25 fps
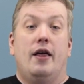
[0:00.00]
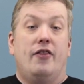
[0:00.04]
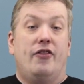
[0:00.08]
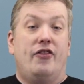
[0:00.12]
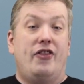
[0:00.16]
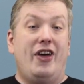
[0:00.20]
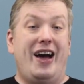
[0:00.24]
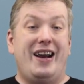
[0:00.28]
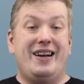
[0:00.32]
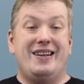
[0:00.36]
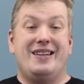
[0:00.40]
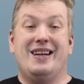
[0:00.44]

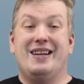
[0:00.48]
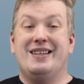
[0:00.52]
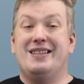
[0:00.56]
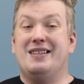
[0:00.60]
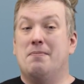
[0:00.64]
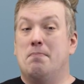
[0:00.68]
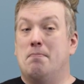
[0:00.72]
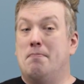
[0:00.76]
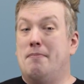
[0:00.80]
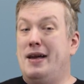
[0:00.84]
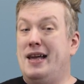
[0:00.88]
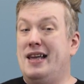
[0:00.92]
that
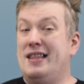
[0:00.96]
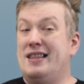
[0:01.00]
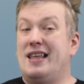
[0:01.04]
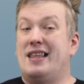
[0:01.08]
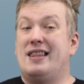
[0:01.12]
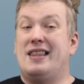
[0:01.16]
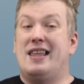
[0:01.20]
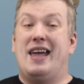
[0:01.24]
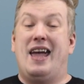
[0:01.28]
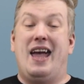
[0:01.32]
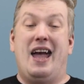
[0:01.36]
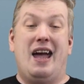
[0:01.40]
doesn't mean
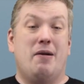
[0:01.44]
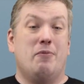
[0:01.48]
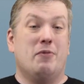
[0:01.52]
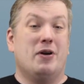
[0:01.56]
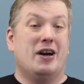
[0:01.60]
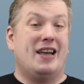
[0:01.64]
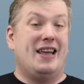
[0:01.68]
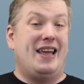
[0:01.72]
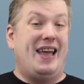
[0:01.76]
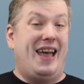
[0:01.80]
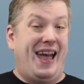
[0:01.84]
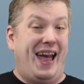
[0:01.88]
that the
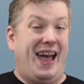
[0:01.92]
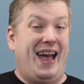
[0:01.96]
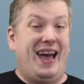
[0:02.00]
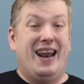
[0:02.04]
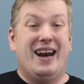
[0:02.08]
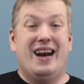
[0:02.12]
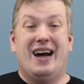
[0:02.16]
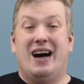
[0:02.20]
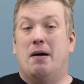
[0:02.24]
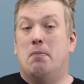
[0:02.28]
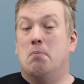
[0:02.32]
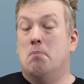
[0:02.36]
camera
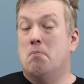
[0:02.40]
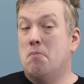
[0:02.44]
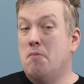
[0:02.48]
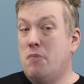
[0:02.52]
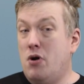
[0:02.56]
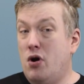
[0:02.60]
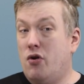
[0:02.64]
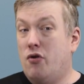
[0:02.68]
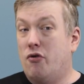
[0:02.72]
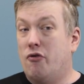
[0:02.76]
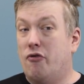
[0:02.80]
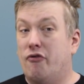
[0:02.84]
cannot
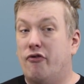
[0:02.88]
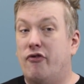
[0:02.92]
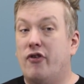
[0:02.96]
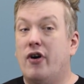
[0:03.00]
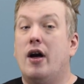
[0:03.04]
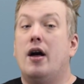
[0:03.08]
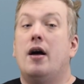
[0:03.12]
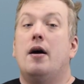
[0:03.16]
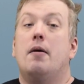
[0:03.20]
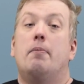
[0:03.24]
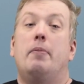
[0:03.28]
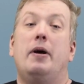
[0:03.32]
move,
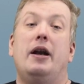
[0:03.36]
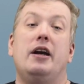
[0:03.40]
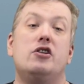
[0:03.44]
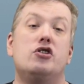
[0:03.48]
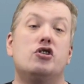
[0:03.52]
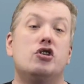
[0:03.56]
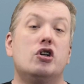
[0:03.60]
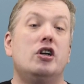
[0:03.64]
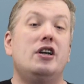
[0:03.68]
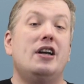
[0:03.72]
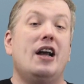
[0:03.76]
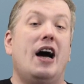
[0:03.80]
but it
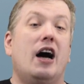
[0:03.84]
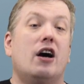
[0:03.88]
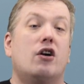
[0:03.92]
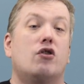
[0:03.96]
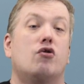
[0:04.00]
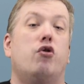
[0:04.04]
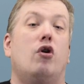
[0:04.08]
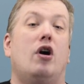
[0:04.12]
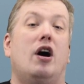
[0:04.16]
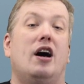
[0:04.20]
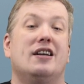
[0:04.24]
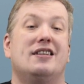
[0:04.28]
should not
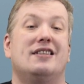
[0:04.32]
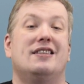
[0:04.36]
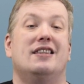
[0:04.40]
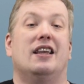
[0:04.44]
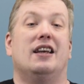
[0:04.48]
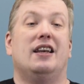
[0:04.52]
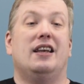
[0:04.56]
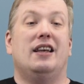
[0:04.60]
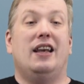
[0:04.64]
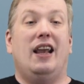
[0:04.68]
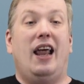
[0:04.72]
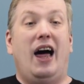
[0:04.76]
cross the
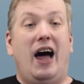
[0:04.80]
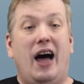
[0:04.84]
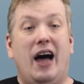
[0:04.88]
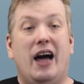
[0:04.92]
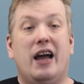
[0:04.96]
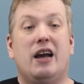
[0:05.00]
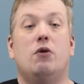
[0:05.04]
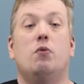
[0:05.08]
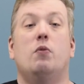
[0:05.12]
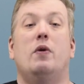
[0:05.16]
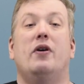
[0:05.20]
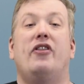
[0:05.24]

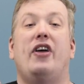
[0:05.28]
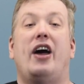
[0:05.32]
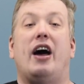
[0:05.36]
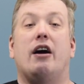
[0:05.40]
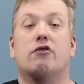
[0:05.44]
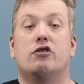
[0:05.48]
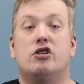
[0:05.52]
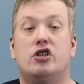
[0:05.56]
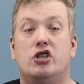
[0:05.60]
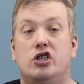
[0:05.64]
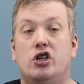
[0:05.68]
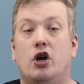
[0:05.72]
line
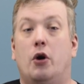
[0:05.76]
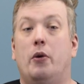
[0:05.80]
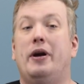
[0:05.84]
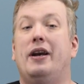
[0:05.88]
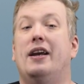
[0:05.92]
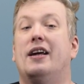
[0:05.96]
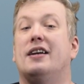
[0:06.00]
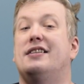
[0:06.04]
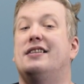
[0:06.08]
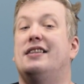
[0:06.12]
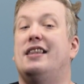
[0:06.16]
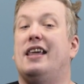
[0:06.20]
without showing
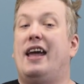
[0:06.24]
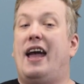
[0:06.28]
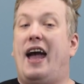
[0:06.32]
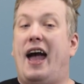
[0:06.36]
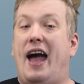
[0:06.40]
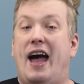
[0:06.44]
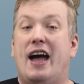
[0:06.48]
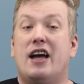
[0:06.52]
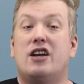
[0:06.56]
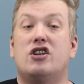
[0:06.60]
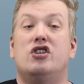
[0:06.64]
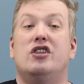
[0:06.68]
us the
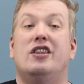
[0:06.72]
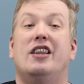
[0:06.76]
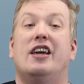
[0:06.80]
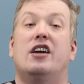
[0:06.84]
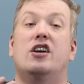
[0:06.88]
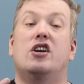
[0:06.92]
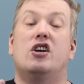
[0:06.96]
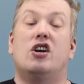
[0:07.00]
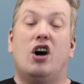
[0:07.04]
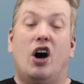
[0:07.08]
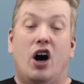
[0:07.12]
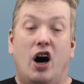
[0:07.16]
action
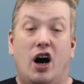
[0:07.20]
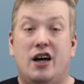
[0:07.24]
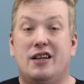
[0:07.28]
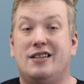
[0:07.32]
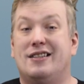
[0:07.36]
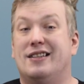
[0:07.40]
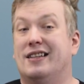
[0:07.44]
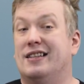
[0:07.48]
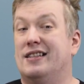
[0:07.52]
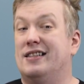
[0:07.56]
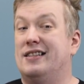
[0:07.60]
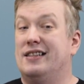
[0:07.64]
that
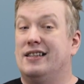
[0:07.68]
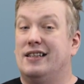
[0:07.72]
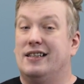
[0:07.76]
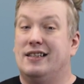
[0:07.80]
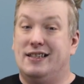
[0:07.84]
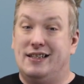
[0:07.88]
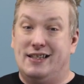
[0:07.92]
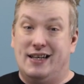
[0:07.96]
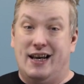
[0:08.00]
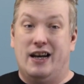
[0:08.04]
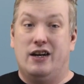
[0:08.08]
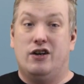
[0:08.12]
causes
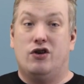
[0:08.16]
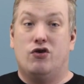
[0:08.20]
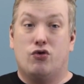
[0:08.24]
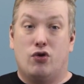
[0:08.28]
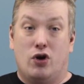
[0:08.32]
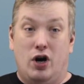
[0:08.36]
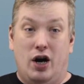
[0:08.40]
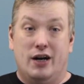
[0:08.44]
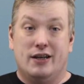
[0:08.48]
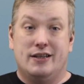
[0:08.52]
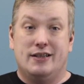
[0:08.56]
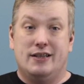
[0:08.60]
said
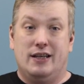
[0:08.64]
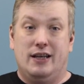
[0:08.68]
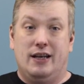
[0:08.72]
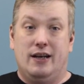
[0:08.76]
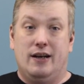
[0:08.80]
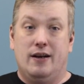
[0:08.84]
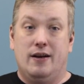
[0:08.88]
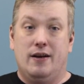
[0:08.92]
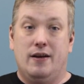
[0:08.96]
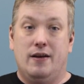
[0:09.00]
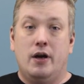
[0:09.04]
crossing.